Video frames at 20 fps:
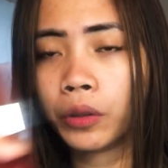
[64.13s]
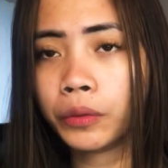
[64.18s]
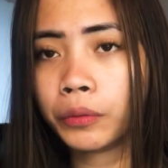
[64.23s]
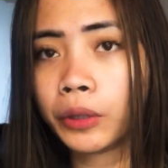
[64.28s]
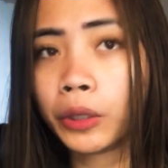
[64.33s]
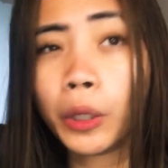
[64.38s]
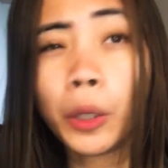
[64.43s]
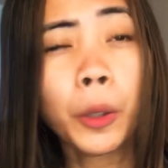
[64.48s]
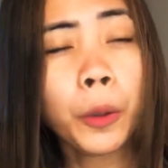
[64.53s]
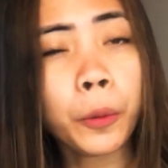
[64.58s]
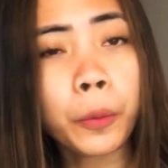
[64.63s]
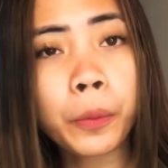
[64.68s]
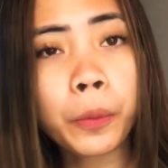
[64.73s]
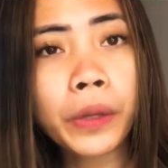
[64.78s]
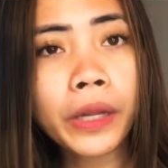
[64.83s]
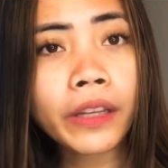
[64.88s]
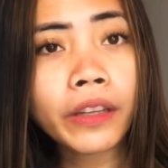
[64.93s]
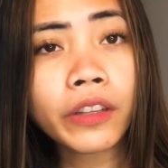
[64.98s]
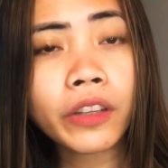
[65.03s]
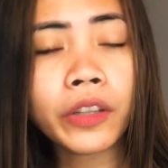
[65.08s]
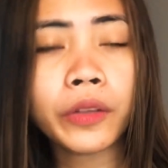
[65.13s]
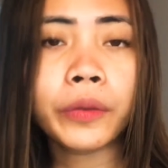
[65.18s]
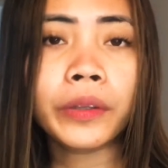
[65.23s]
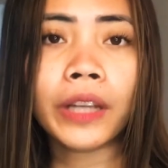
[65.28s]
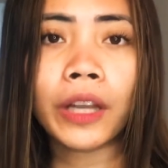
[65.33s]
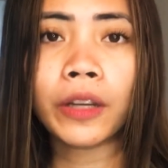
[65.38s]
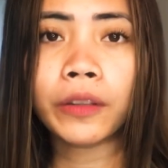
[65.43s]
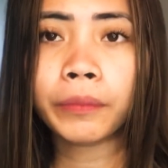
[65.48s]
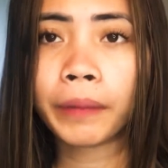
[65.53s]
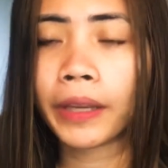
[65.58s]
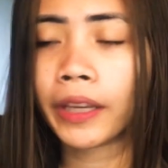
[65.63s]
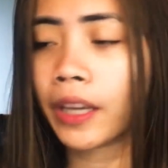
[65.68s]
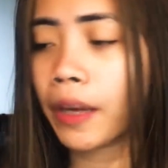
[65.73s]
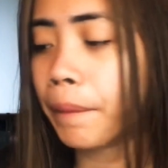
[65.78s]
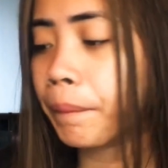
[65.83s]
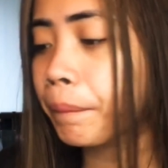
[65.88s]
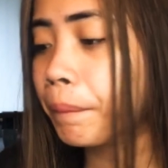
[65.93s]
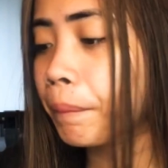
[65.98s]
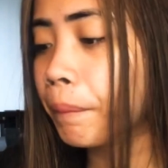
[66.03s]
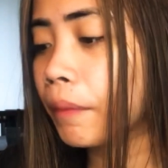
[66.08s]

over with or without makeup.